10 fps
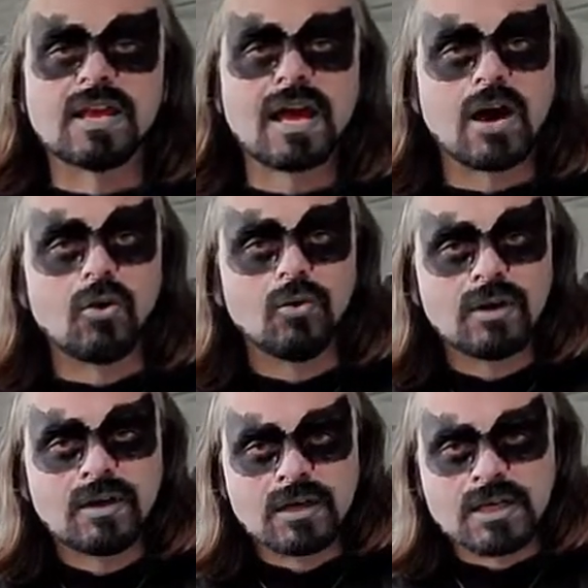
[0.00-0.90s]
now,
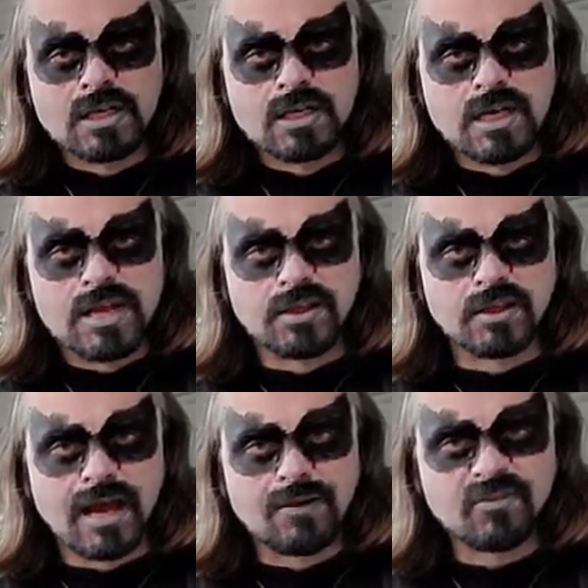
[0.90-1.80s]
it's
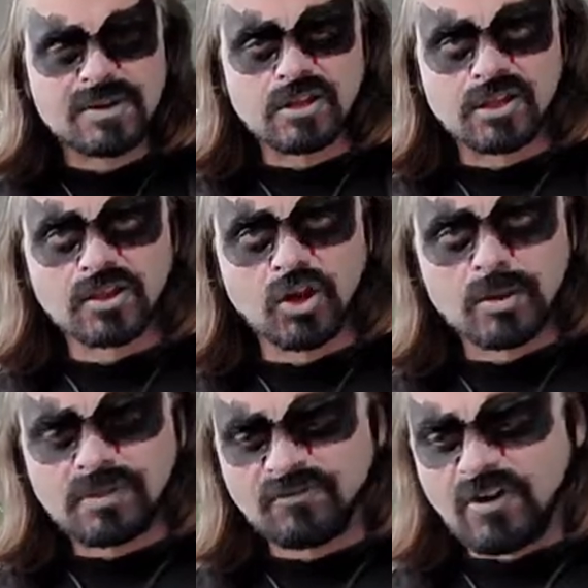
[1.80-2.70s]
time for me to start
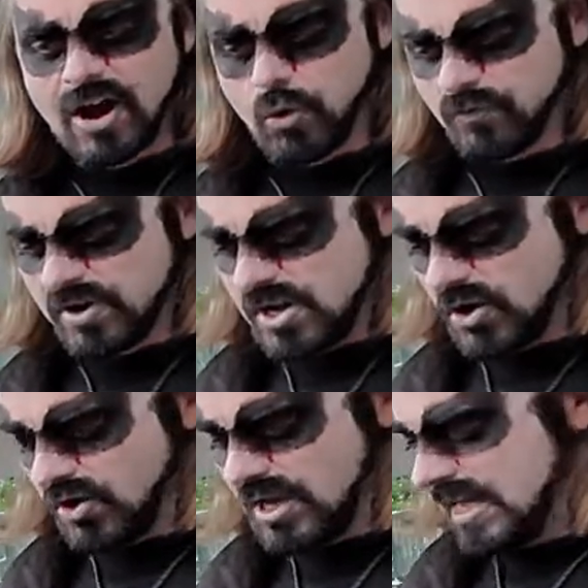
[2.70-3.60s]
up the fire over here.